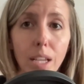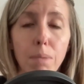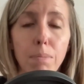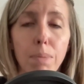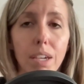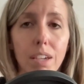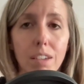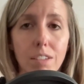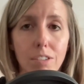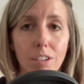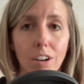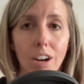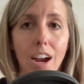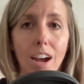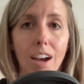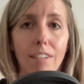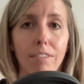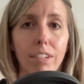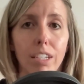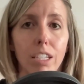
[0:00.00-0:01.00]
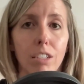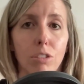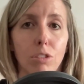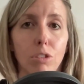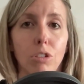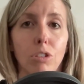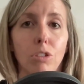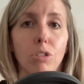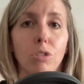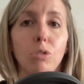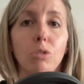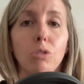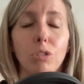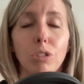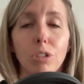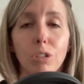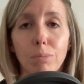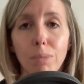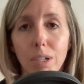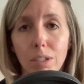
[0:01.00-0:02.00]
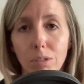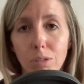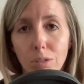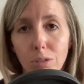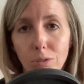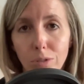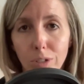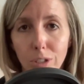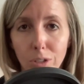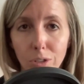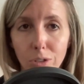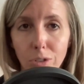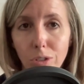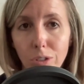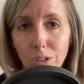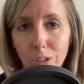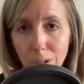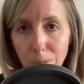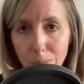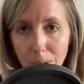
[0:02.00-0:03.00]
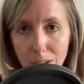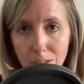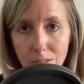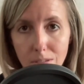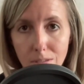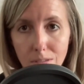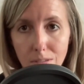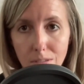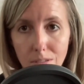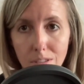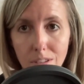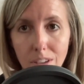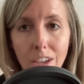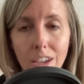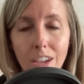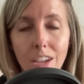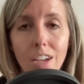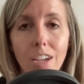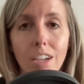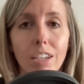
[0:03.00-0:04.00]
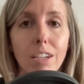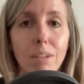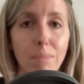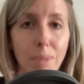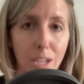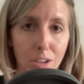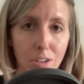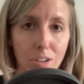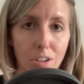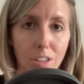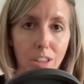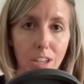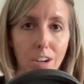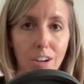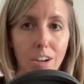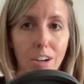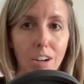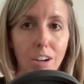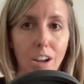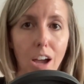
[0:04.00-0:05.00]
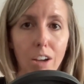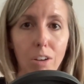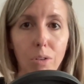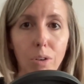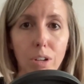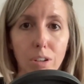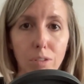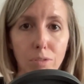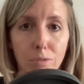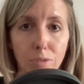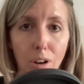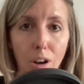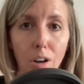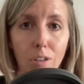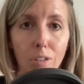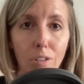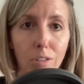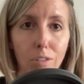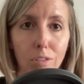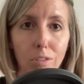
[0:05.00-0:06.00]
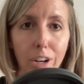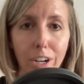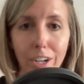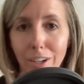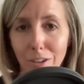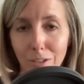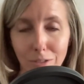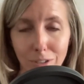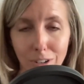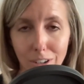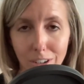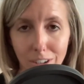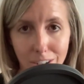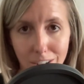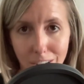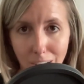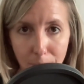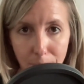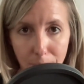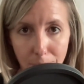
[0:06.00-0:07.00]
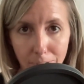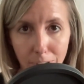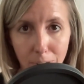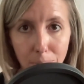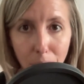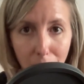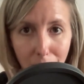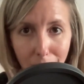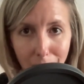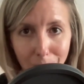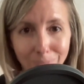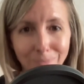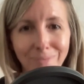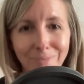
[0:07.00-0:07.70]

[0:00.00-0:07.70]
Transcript: because you're having to use your muscles, recruit your muscles to make sure that you're not going to fall right over top of your ball.